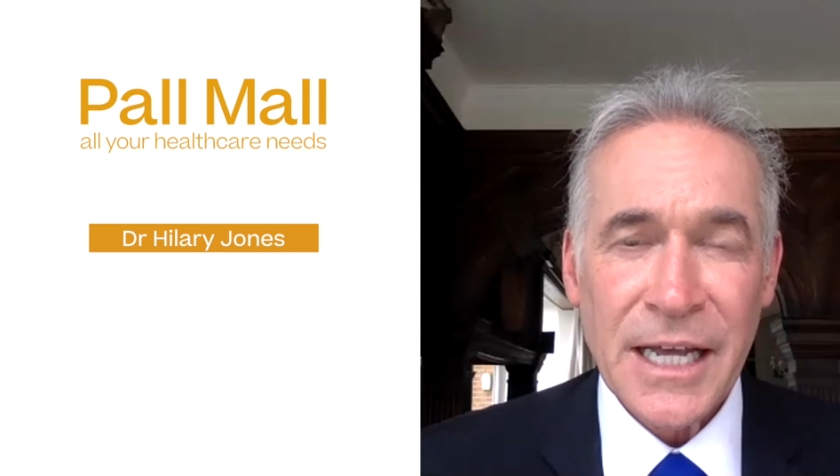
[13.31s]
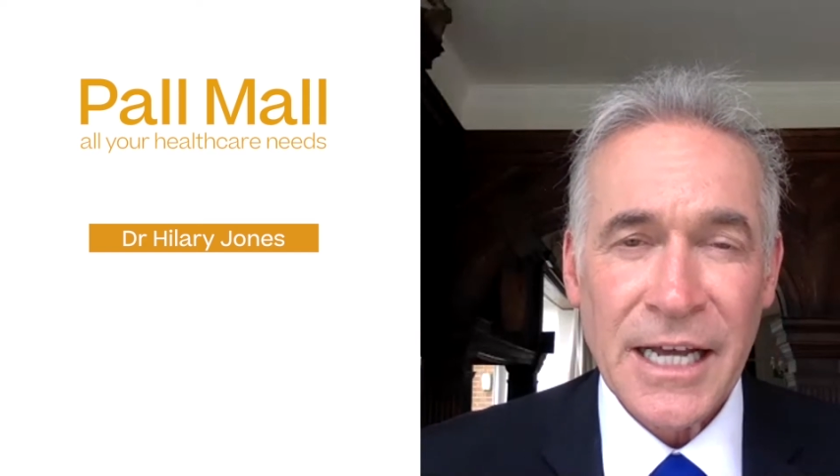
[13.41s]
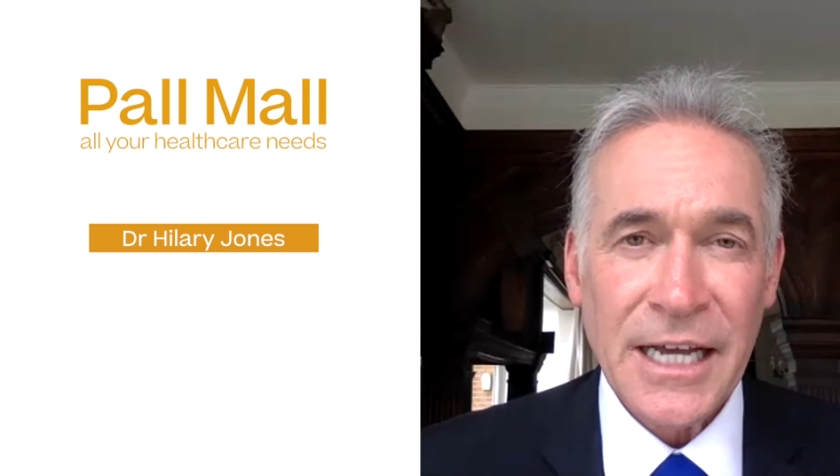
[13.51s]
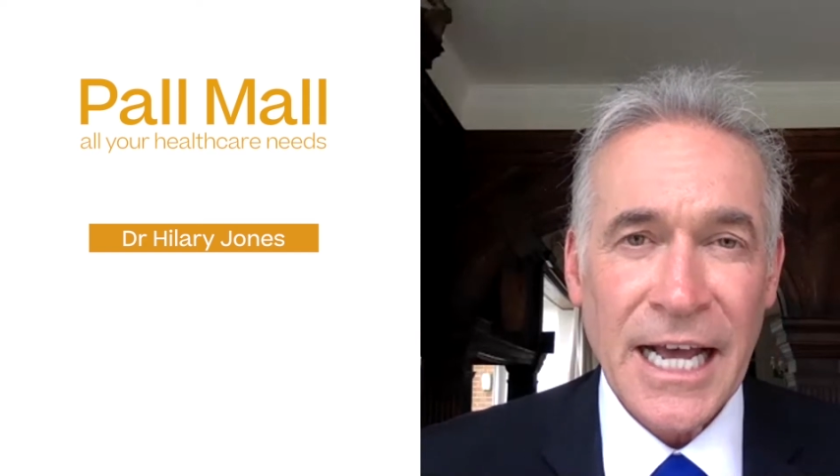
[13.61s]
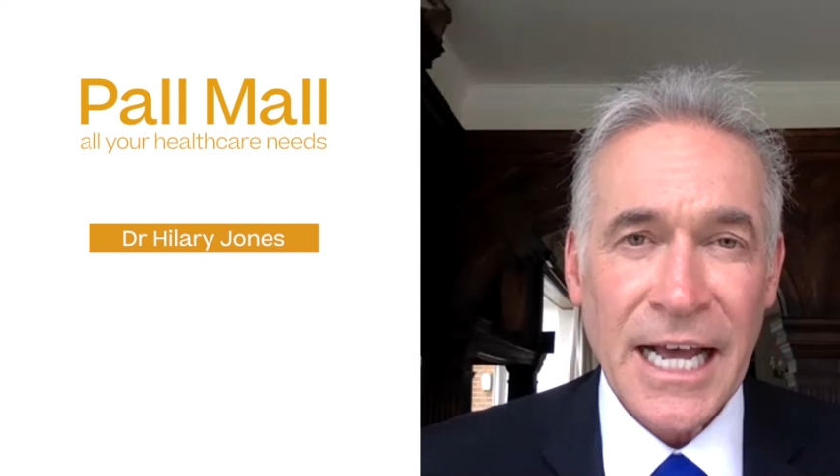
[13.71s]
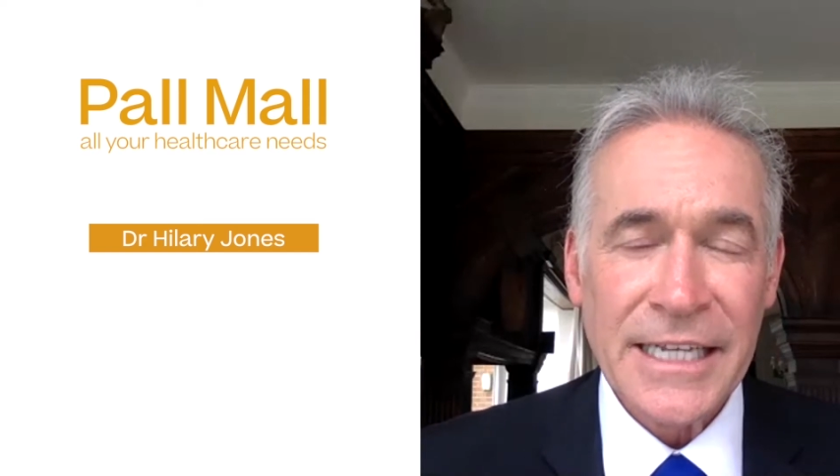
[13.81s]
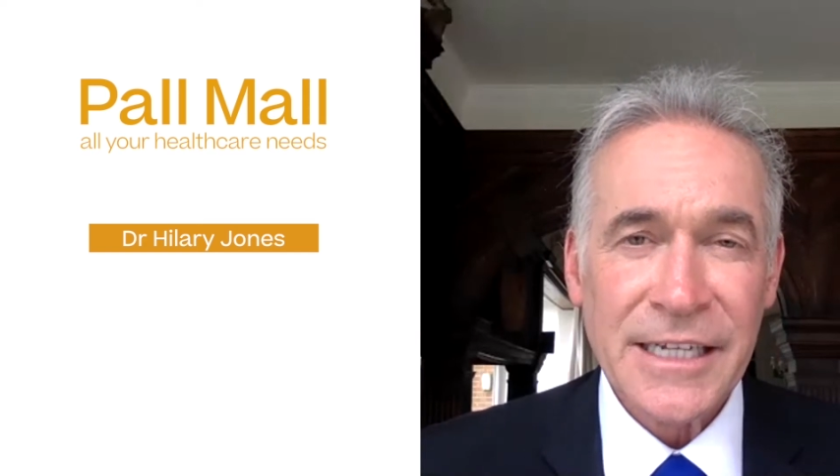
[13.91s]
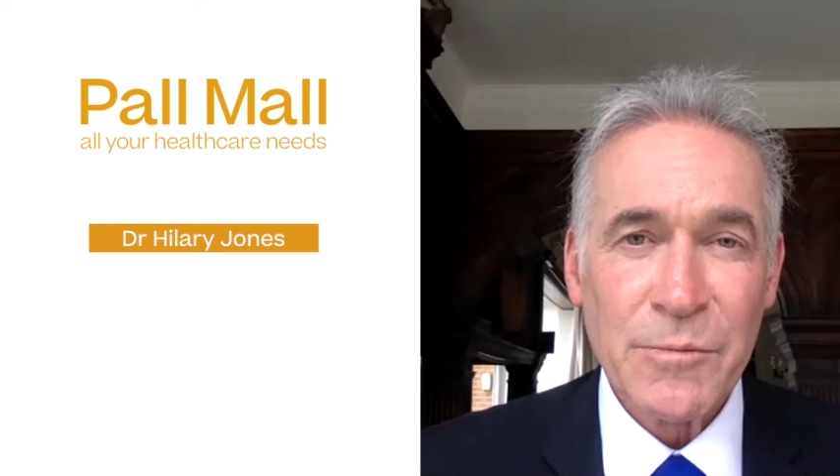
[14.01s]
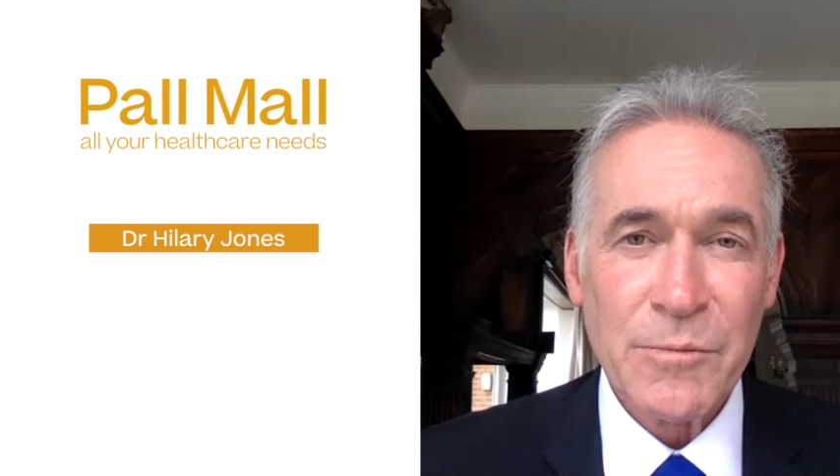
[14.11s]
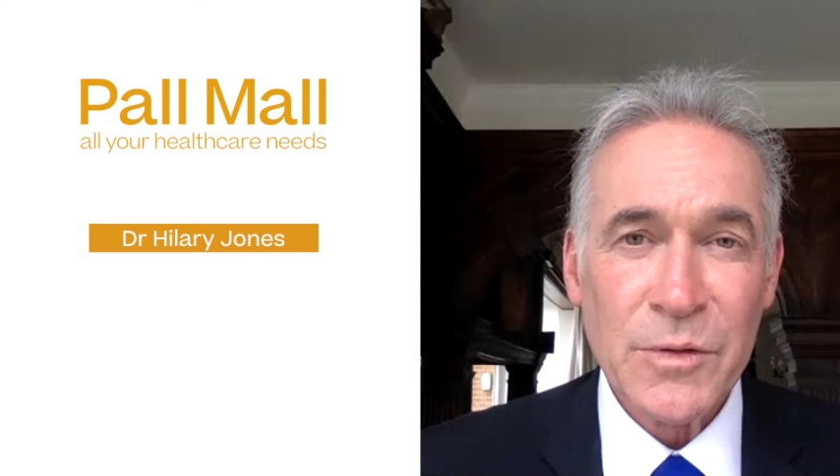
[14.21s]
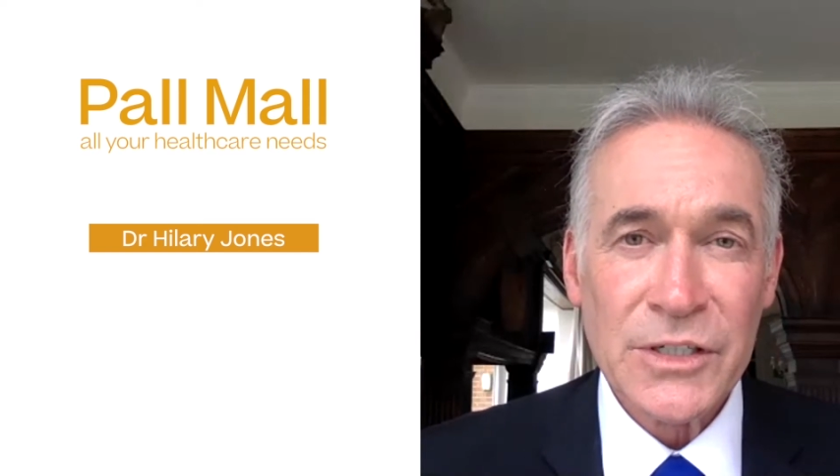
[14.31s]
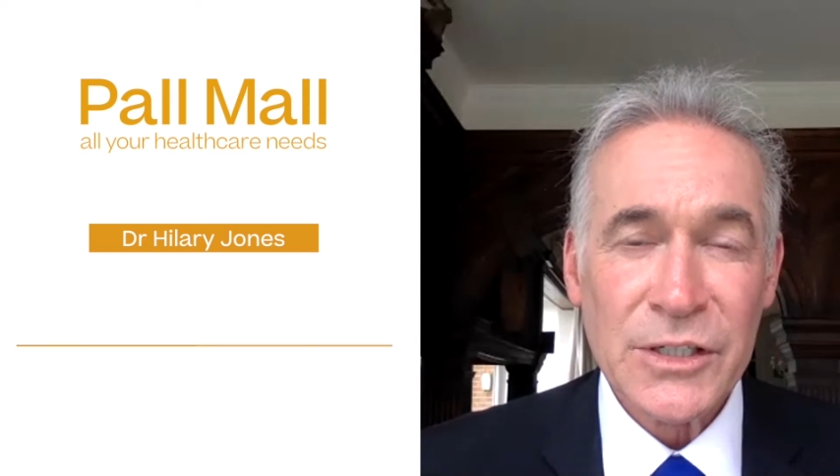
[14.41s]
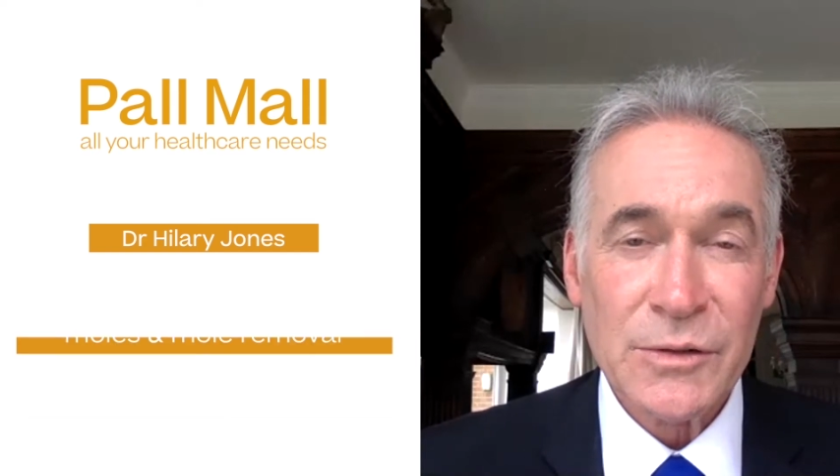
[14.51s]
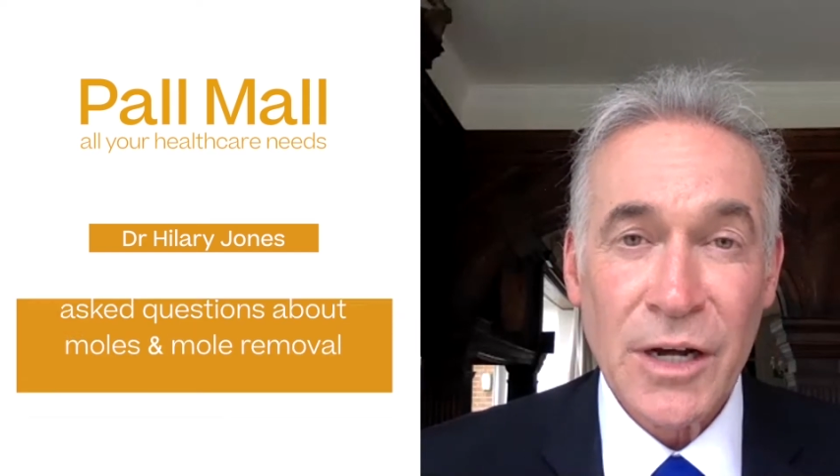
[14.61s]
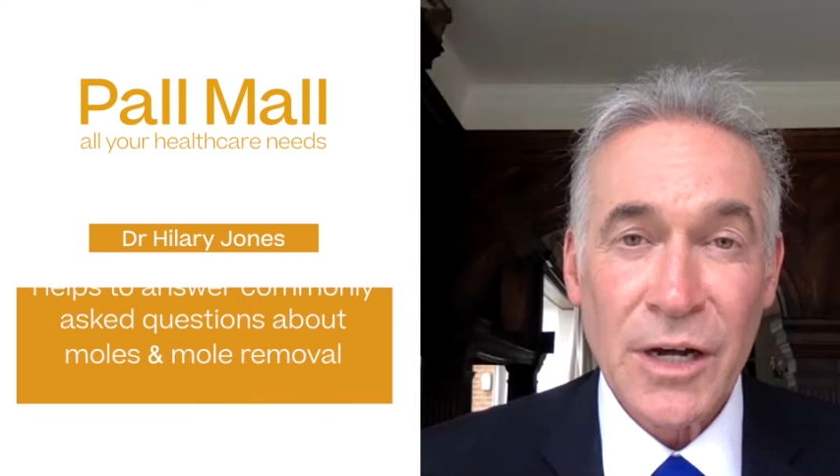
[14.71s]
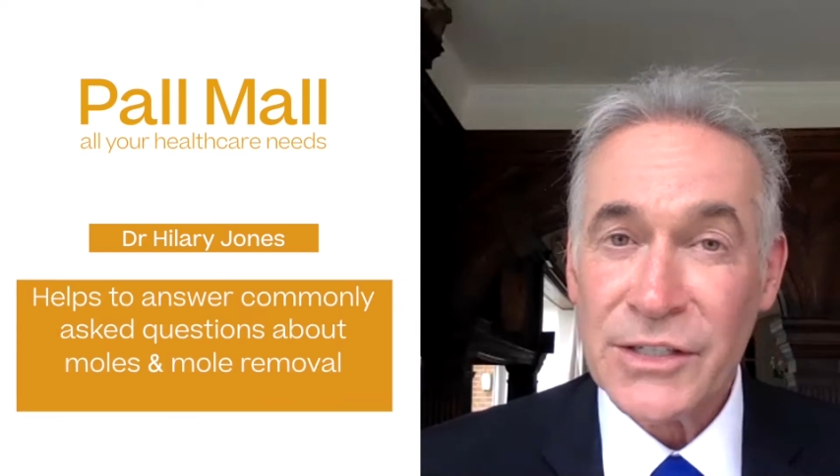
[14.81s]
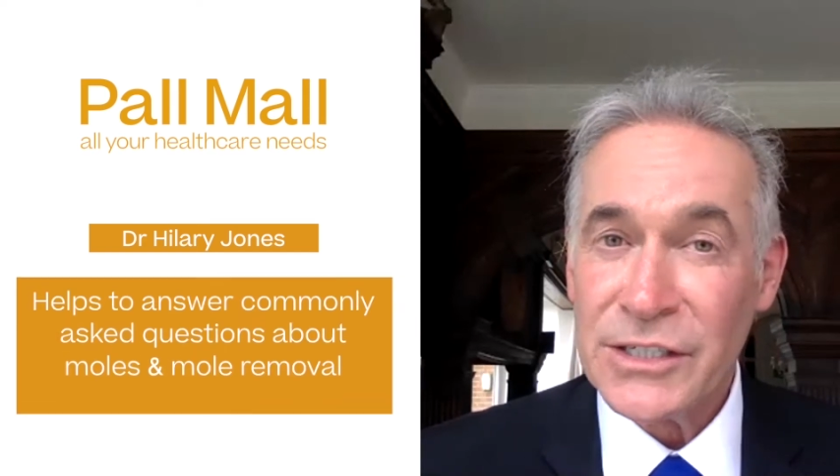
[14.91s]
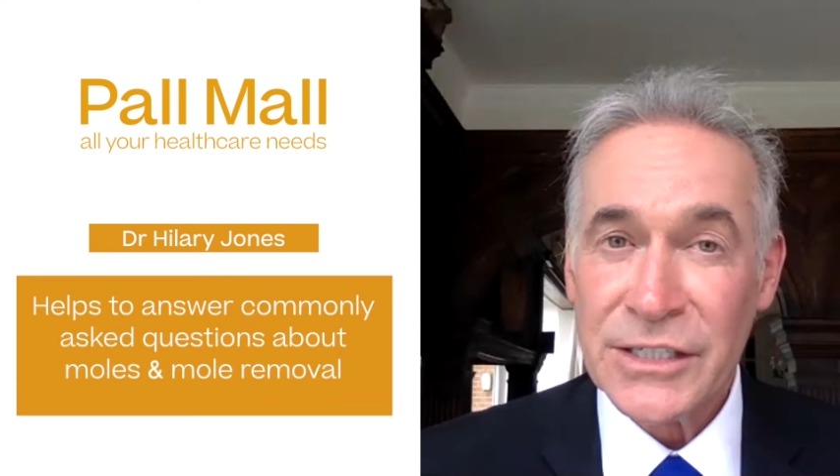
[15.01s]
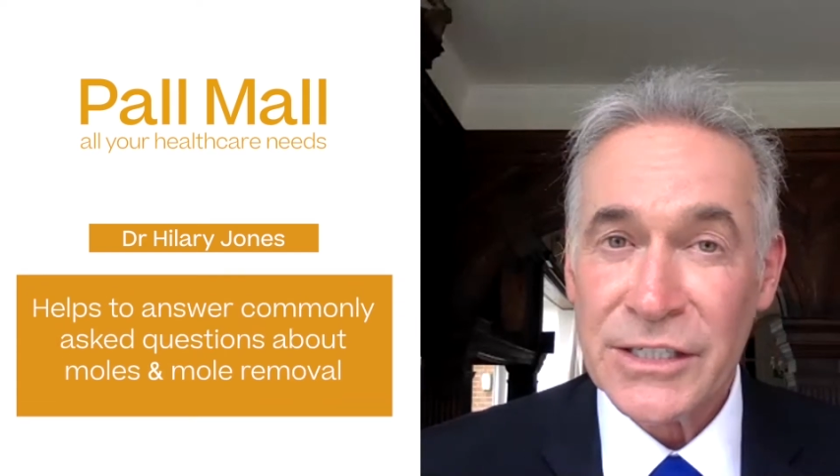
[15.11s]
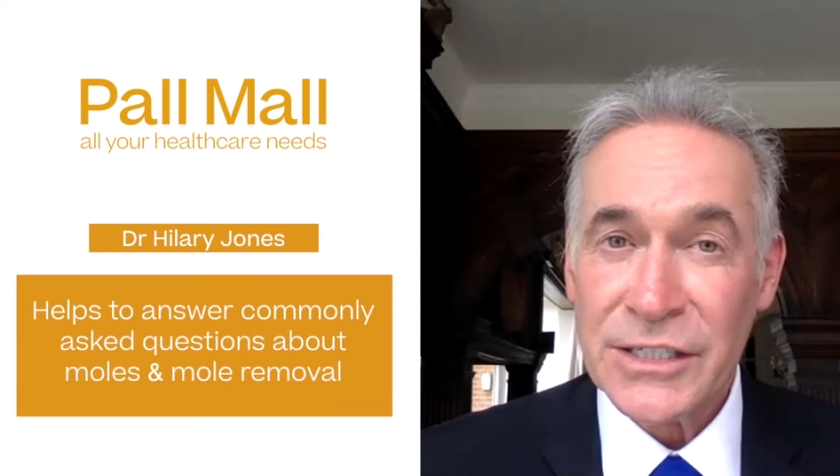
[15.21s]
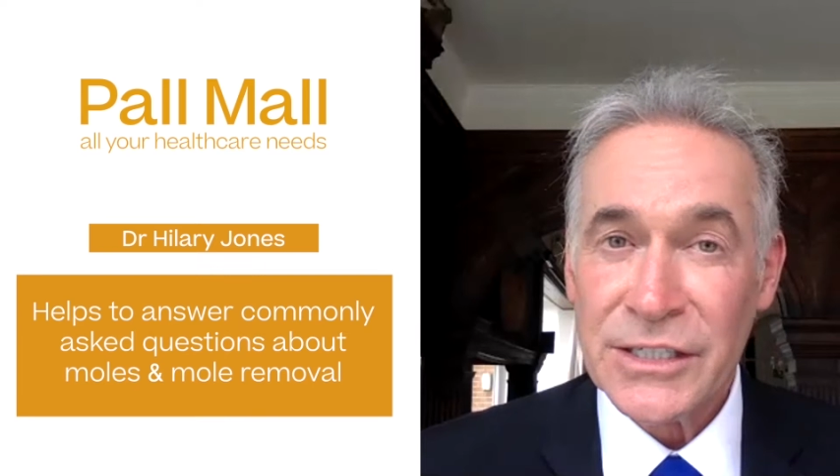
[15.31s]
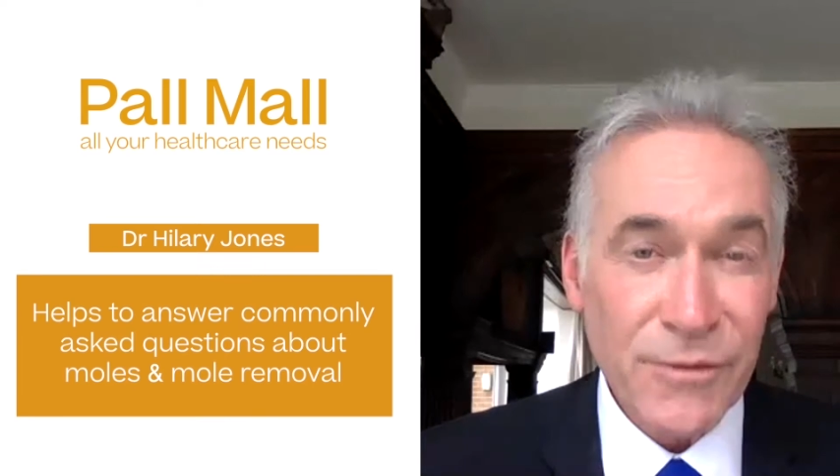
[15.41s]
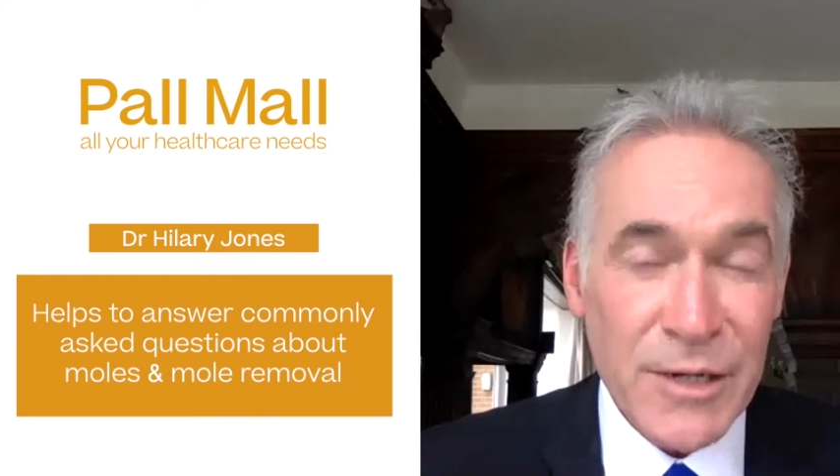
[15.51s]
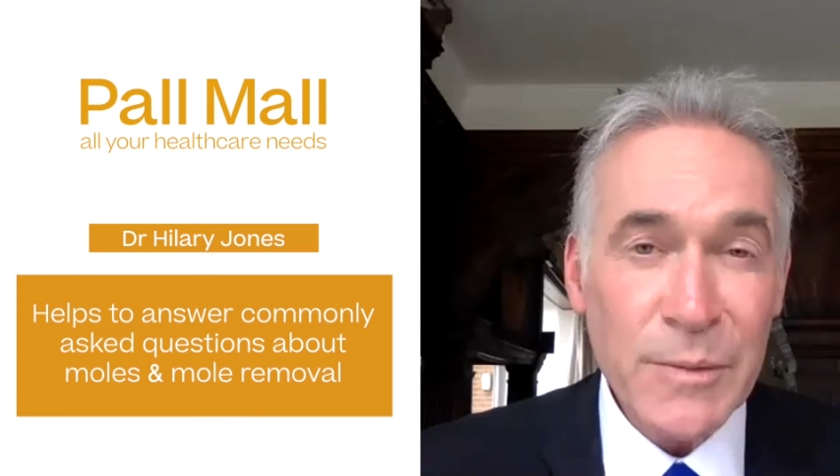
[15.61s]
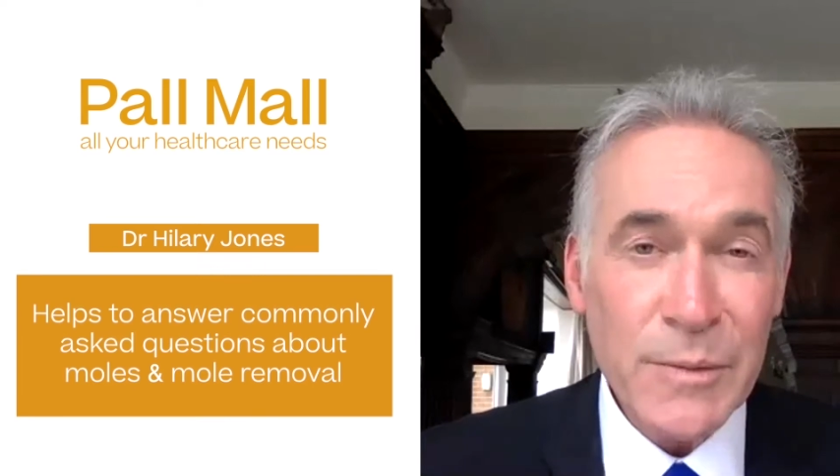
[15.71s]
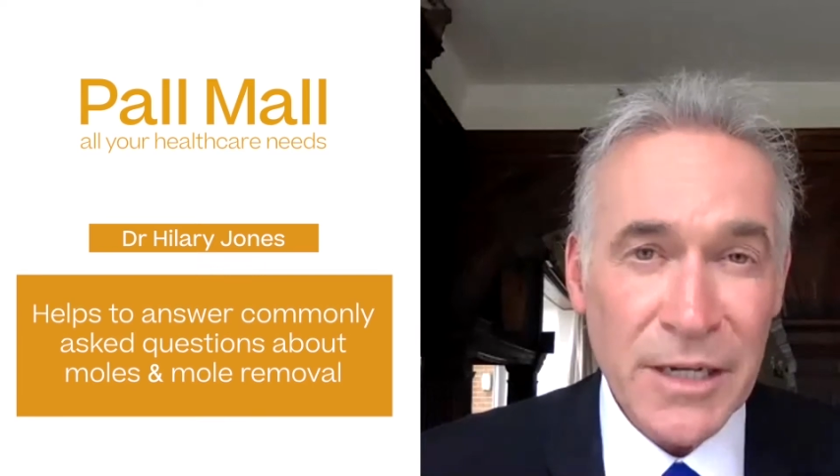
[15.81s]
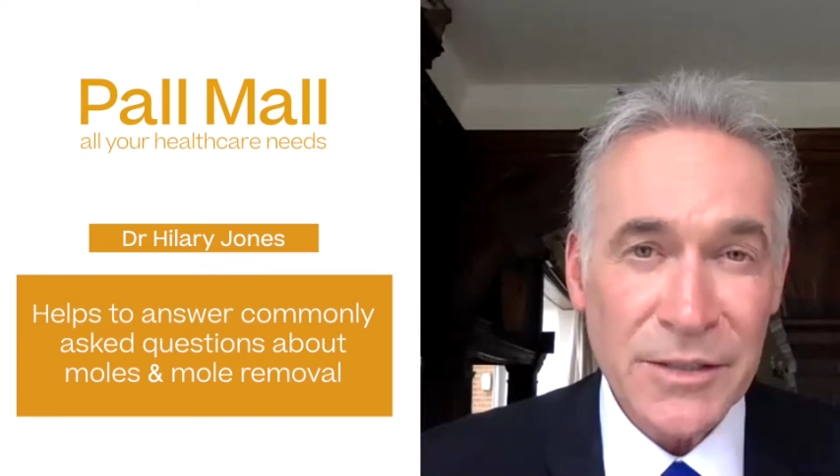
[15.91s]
and I want to answer some frequently